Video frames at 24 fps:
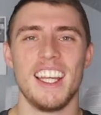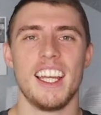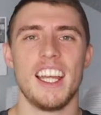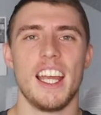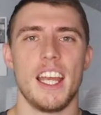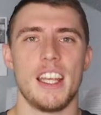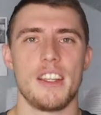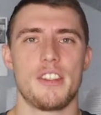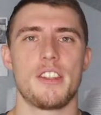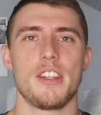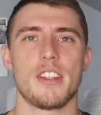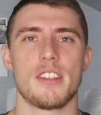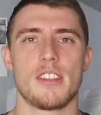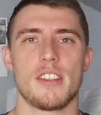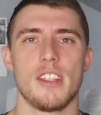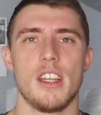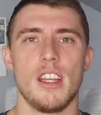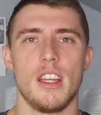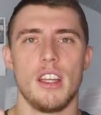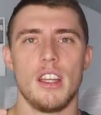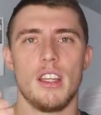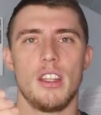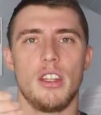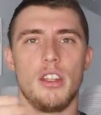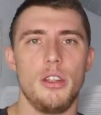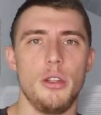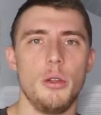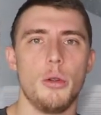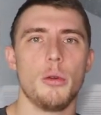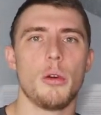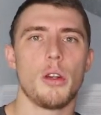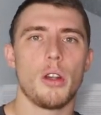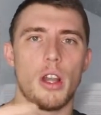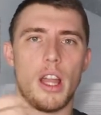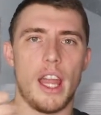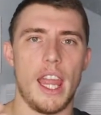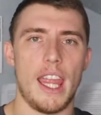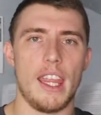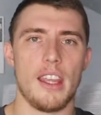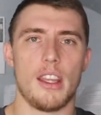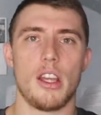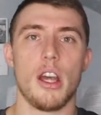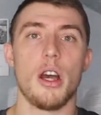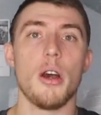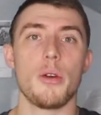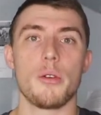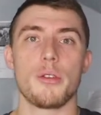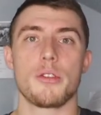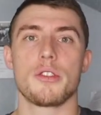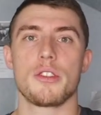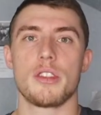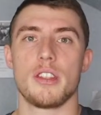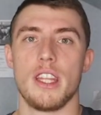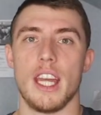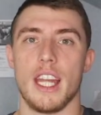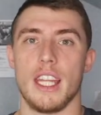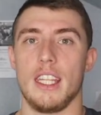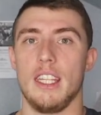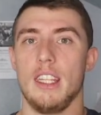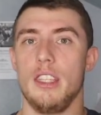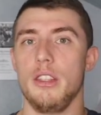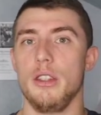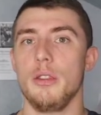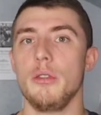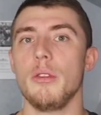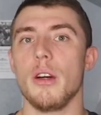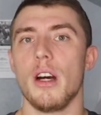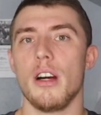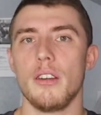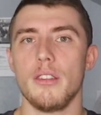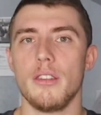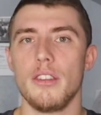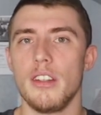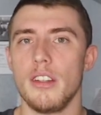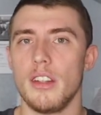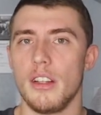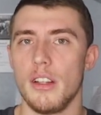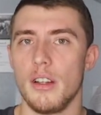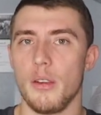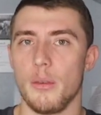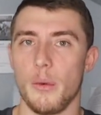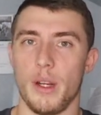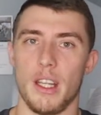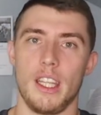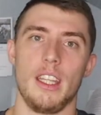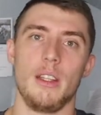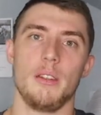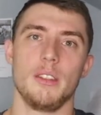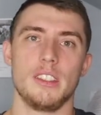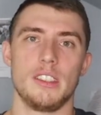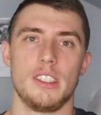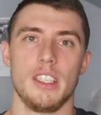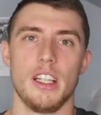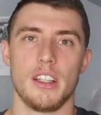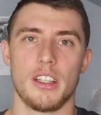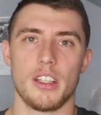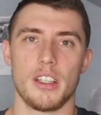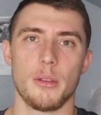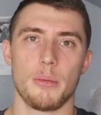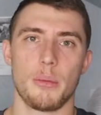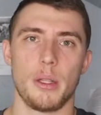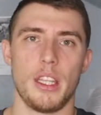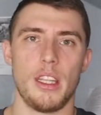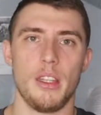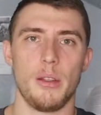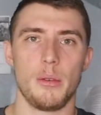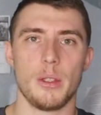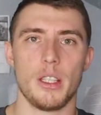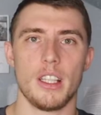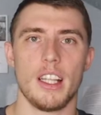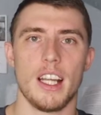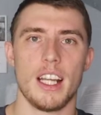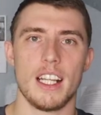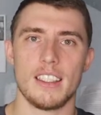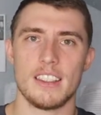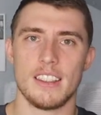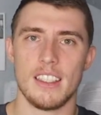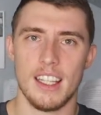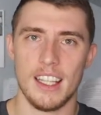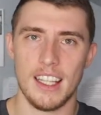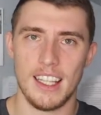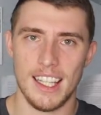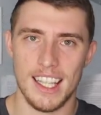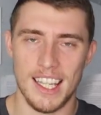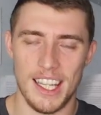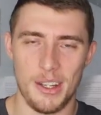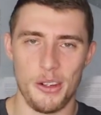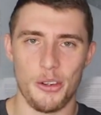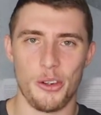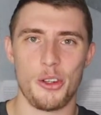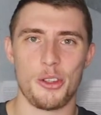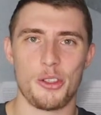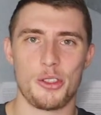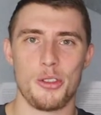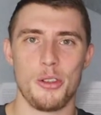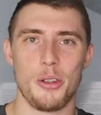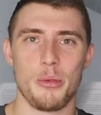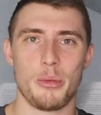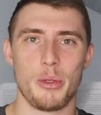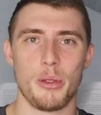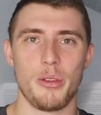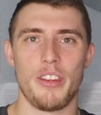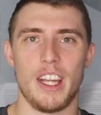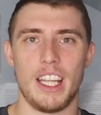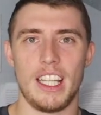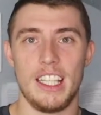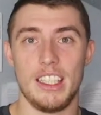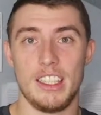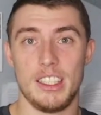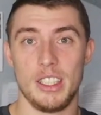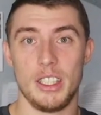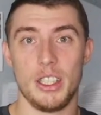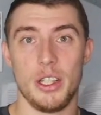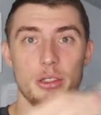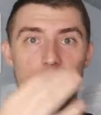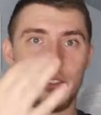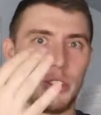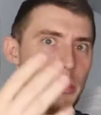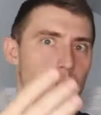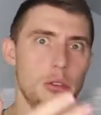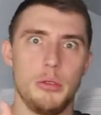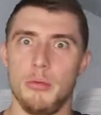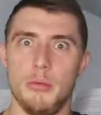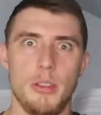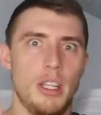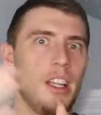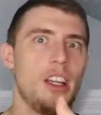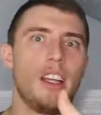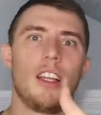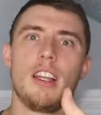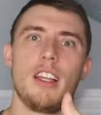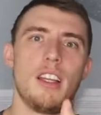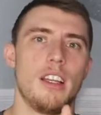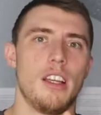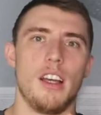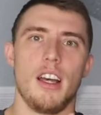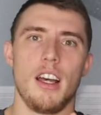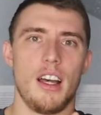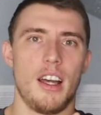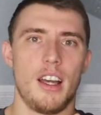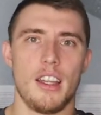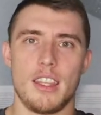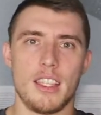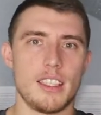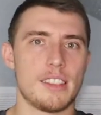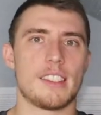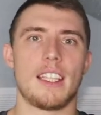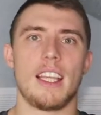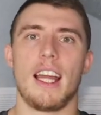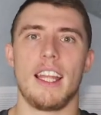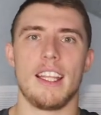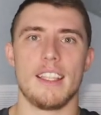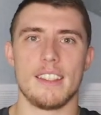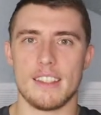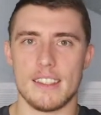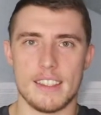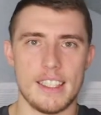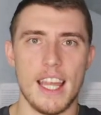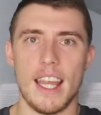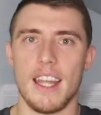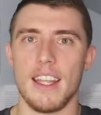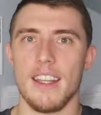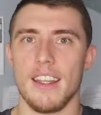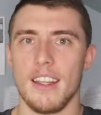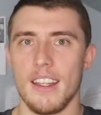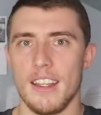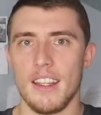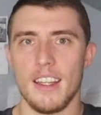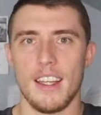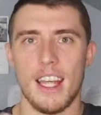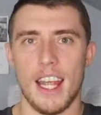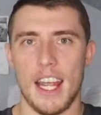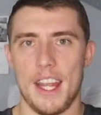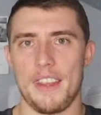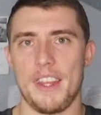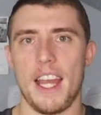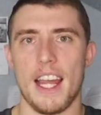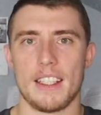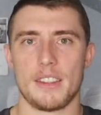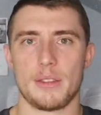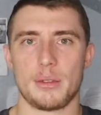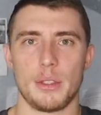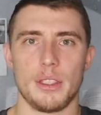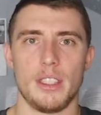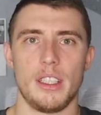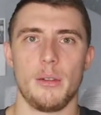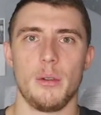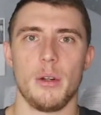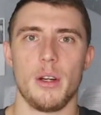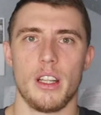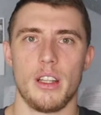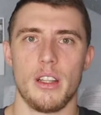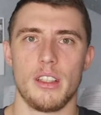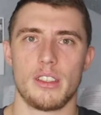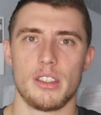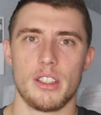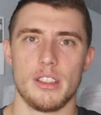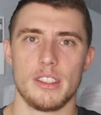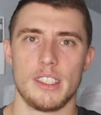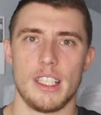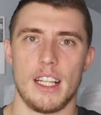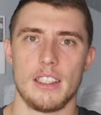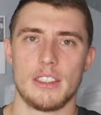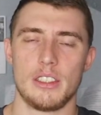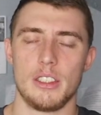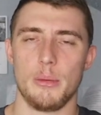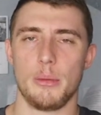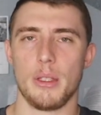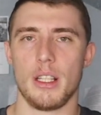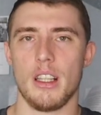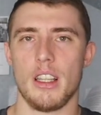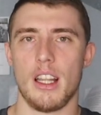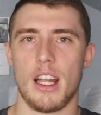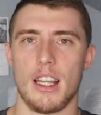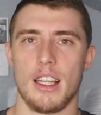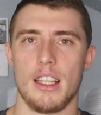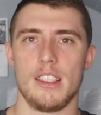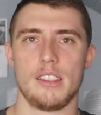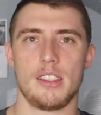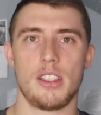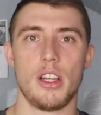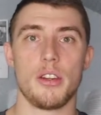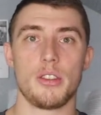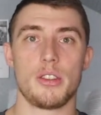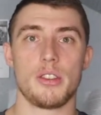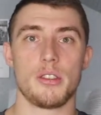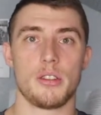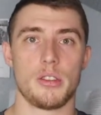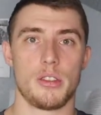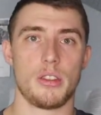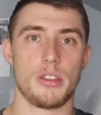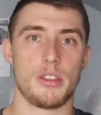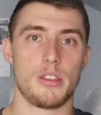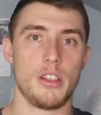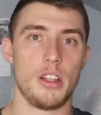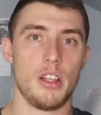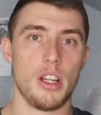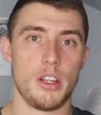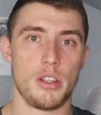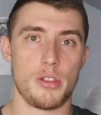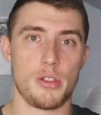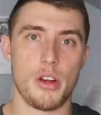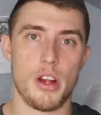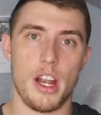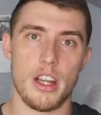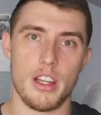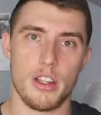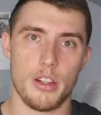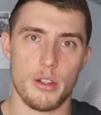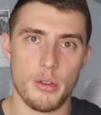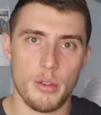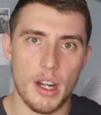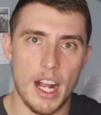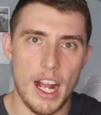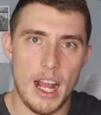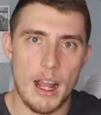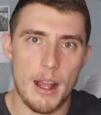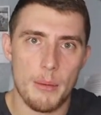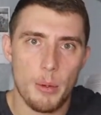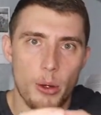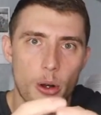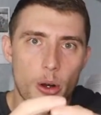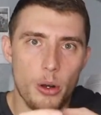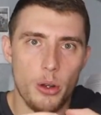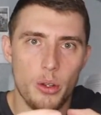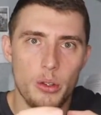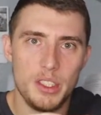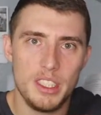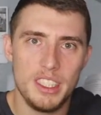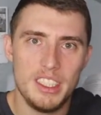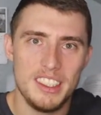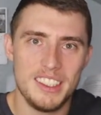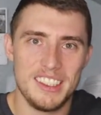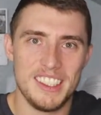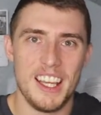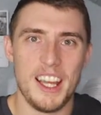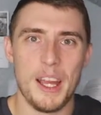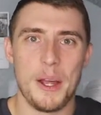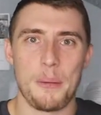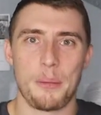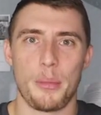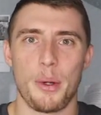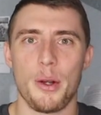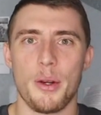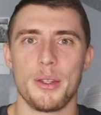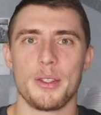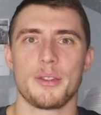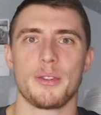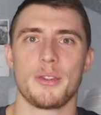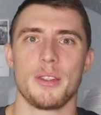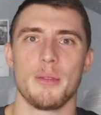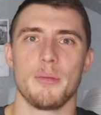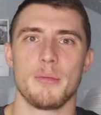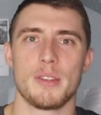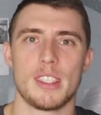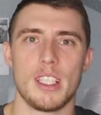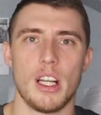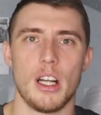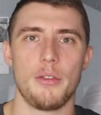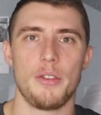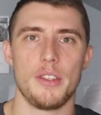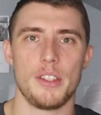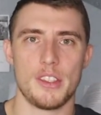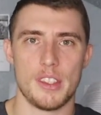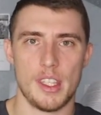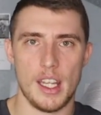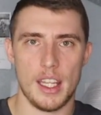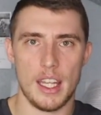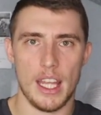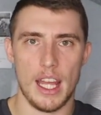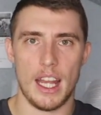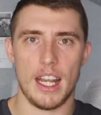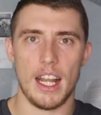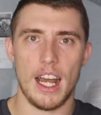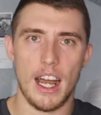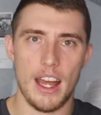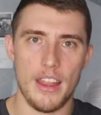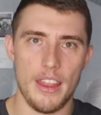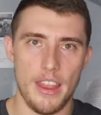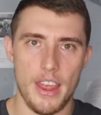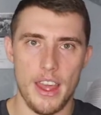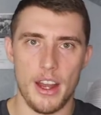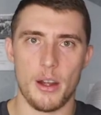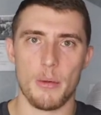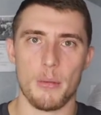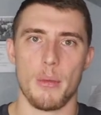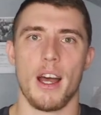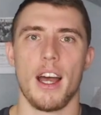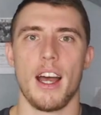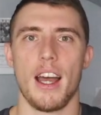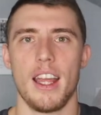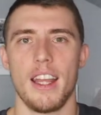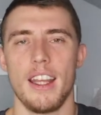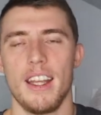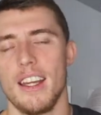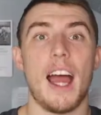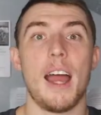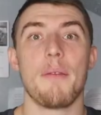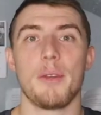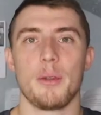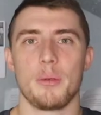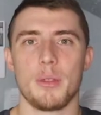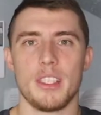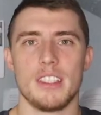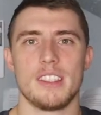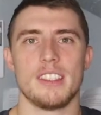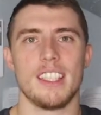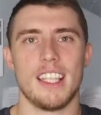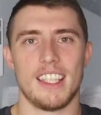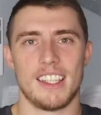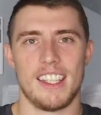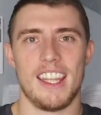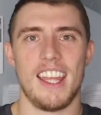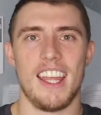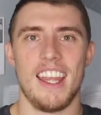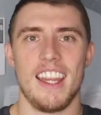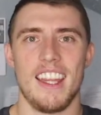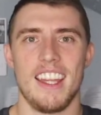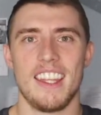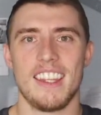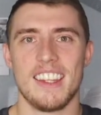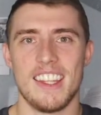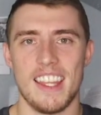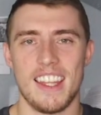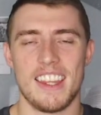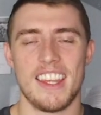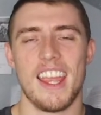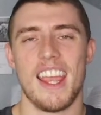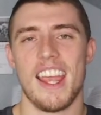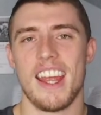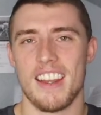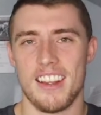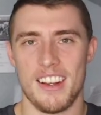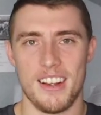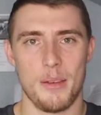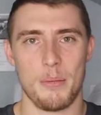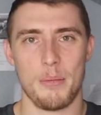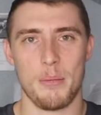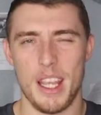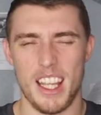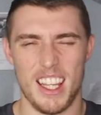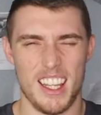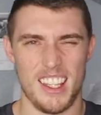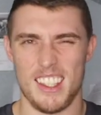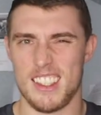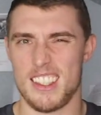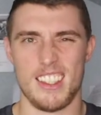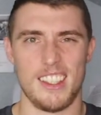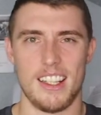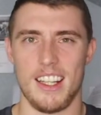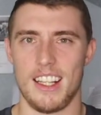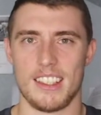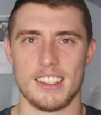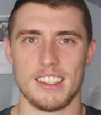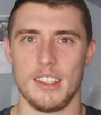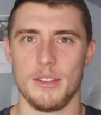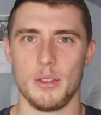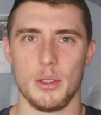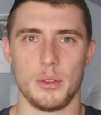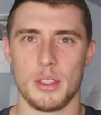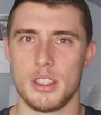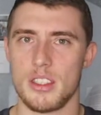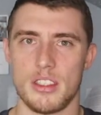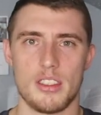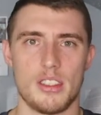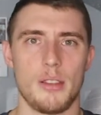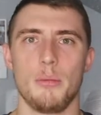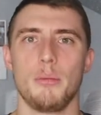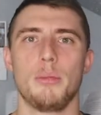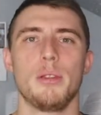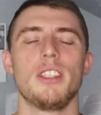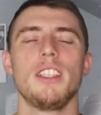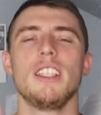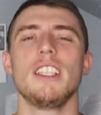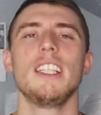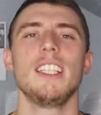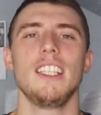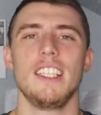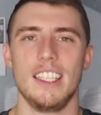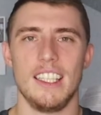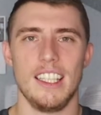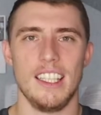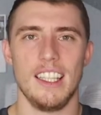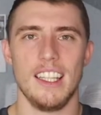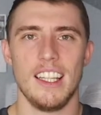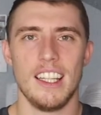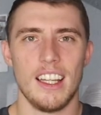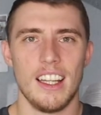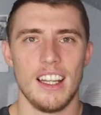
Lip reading: It's just you were a coach that he knew of when he was younger, but he realized in order to improve, I need to go to this guy instead. And that's really what it turns out to. But a lot of these coaches are trying to grab all these pros for themselves and say that they're mine. I'm the reason that they ended up making it to the next level, which is completely